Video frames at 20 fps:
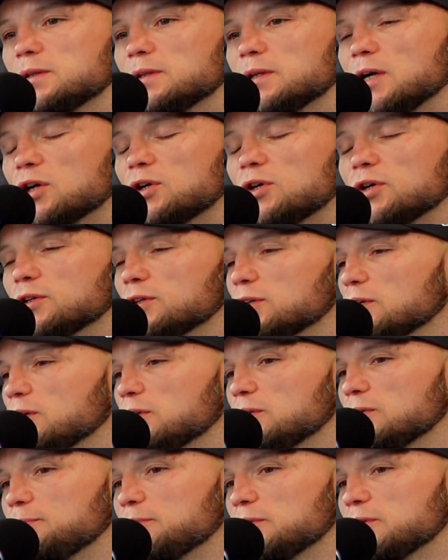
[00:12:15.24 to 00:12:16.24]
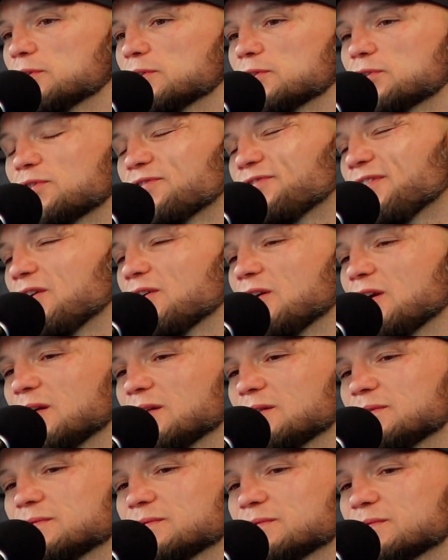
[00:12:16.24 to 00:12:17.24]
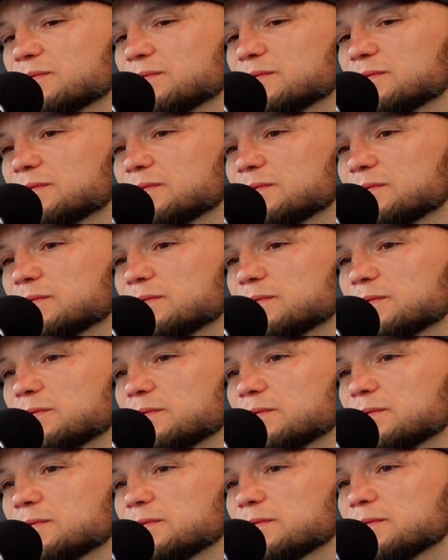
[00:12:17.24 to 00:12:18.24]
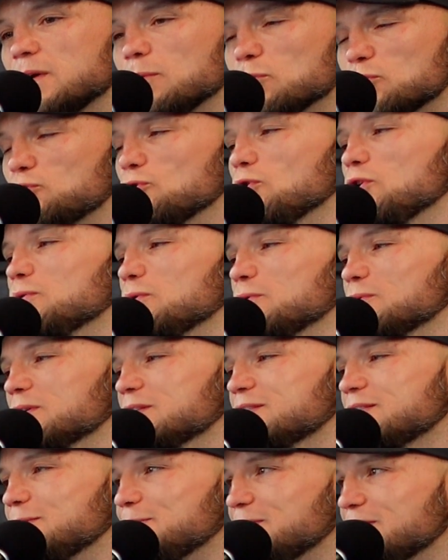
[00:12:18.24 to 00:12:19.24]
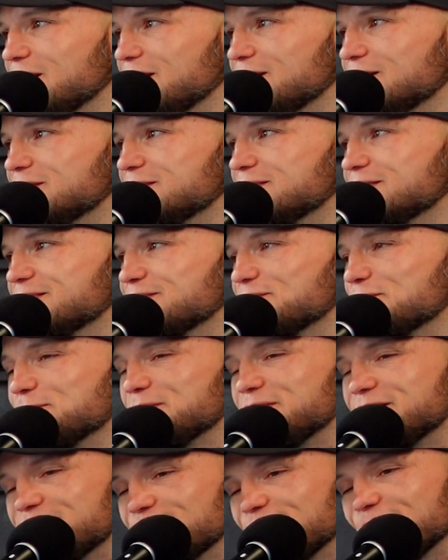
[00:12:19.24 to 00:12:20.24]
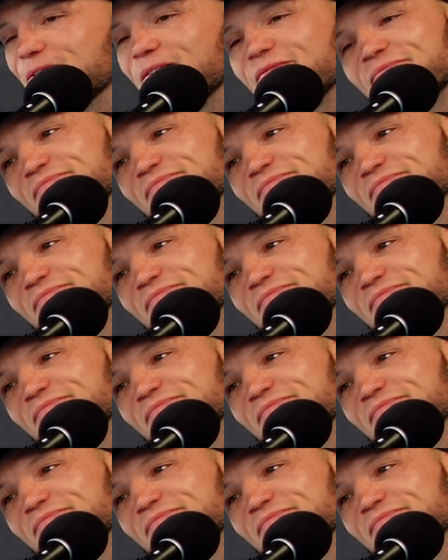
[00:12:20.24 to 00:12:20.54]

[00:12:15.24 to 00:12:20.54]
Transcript: I couldn't go because I just felt like I'm sure he wouldn't want to see me like this. Do you know what I mean? So.